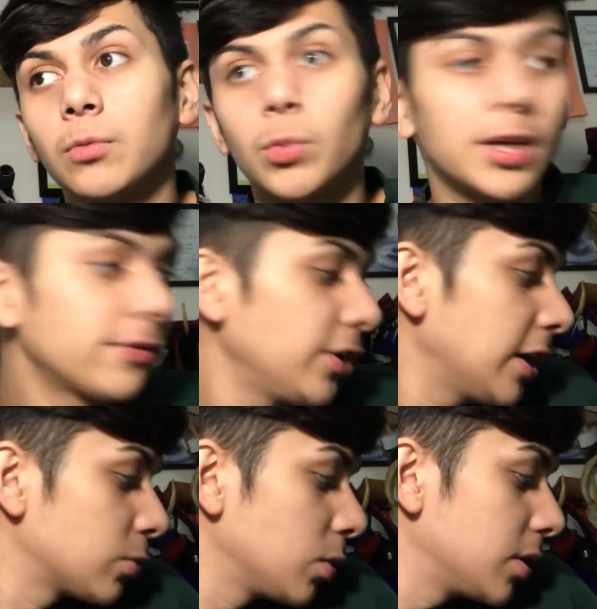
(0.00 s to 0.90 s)
whatever you
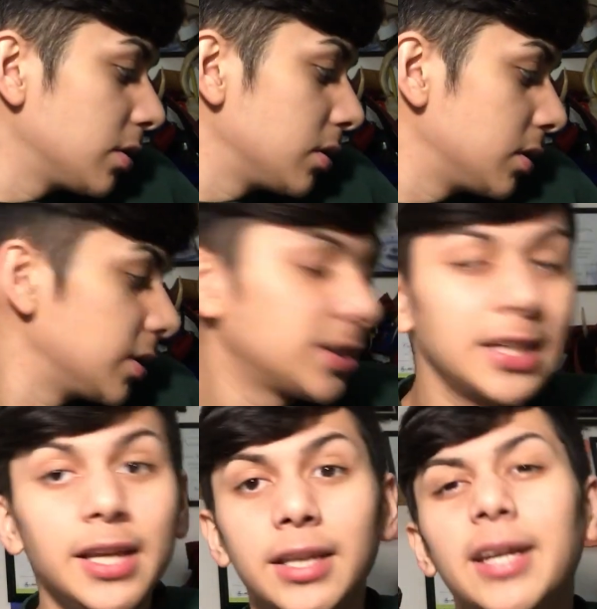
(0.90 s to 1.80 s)
guys want to
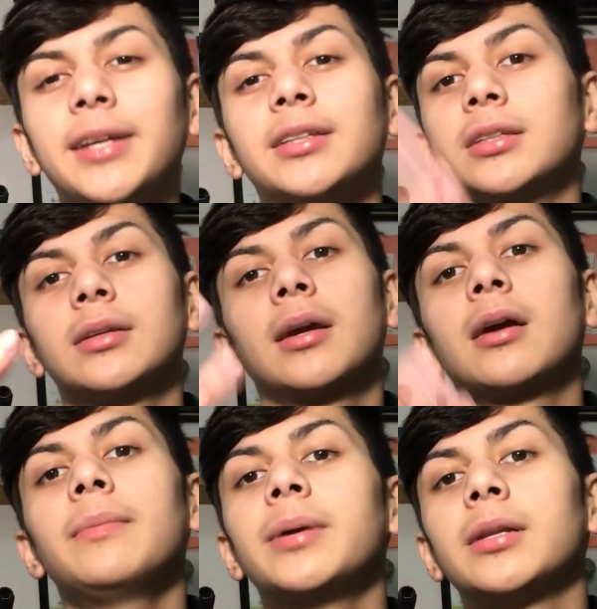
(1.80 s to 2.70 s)
see. Yes,
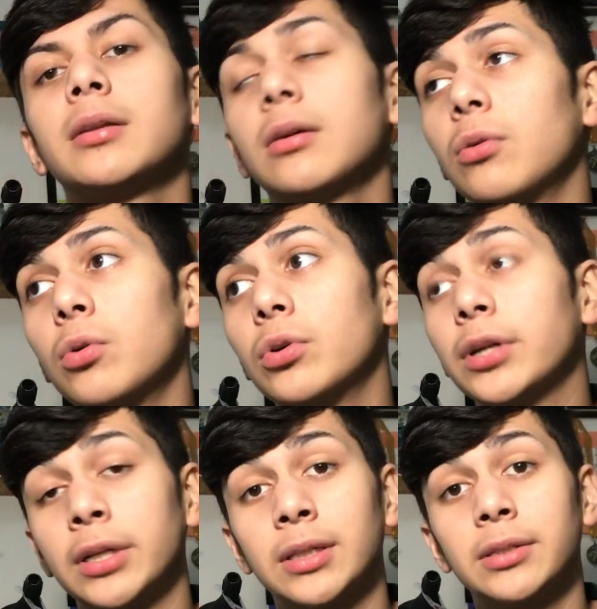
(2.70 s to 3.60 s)
comment
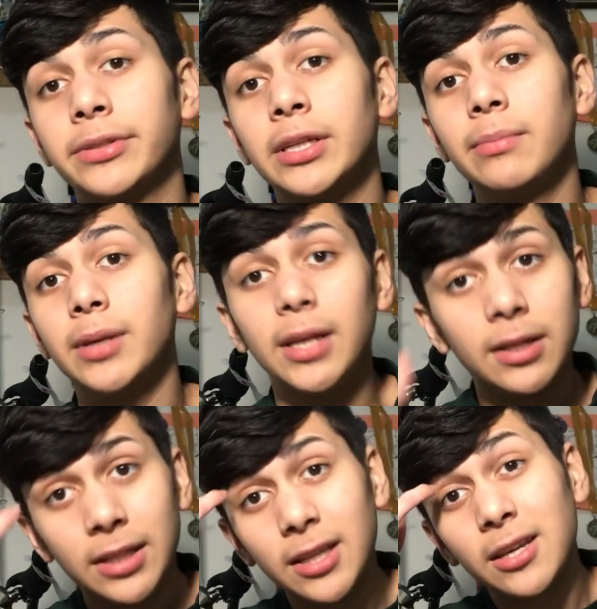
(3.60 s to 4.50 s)
or send me
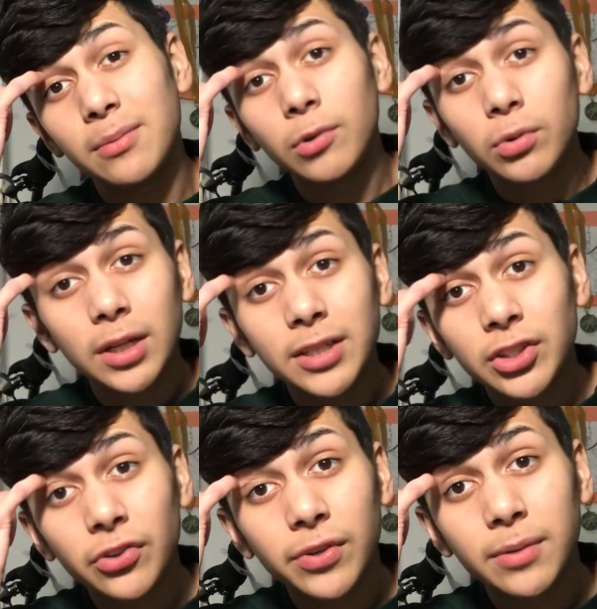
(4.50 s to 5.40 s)
a DM on
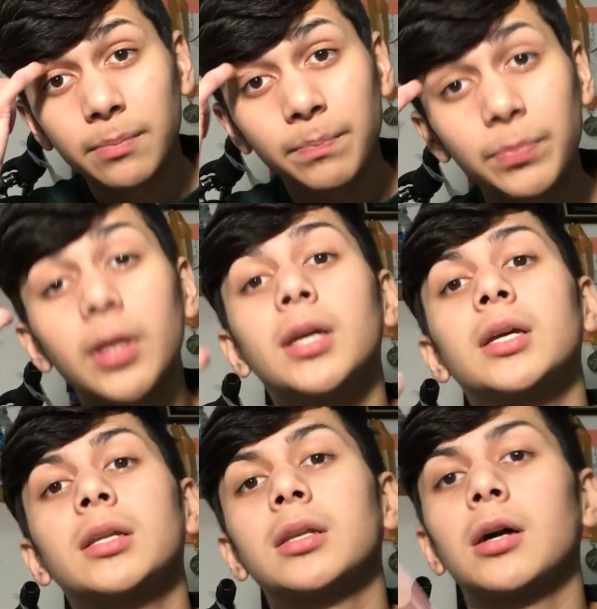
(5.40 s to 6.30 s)
Instagram,
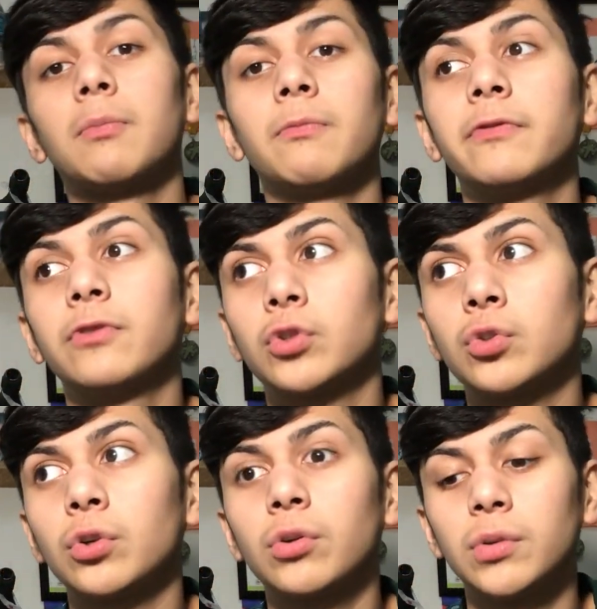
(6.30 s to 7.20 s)
and I'm for
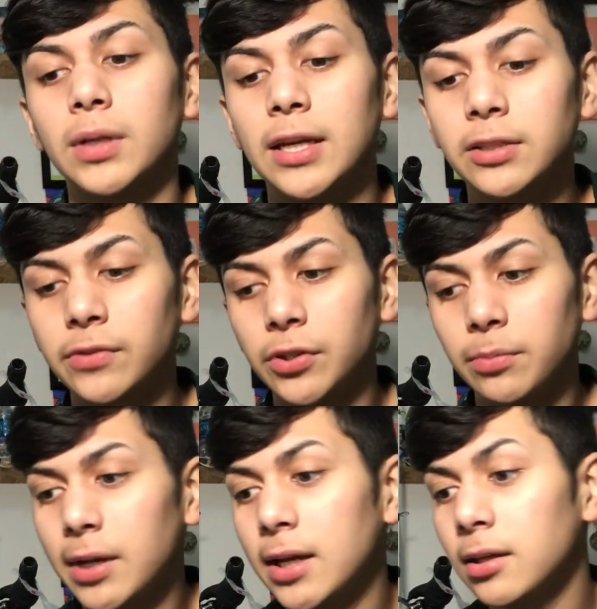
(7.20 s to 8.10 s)
sure going to answer you
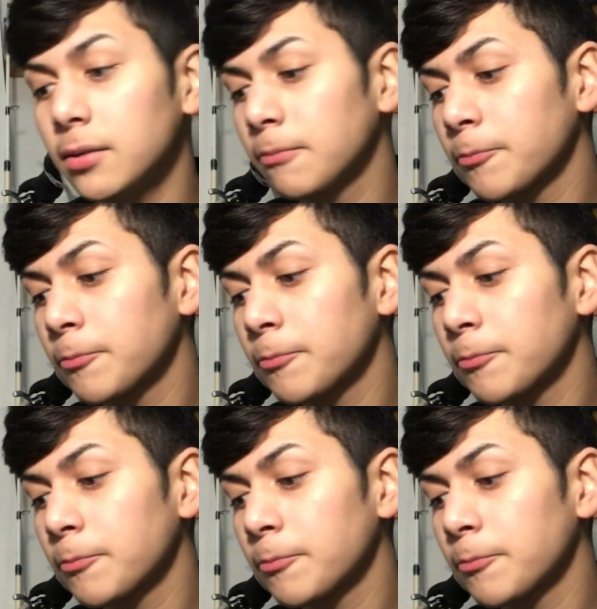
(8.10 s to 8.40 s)
back.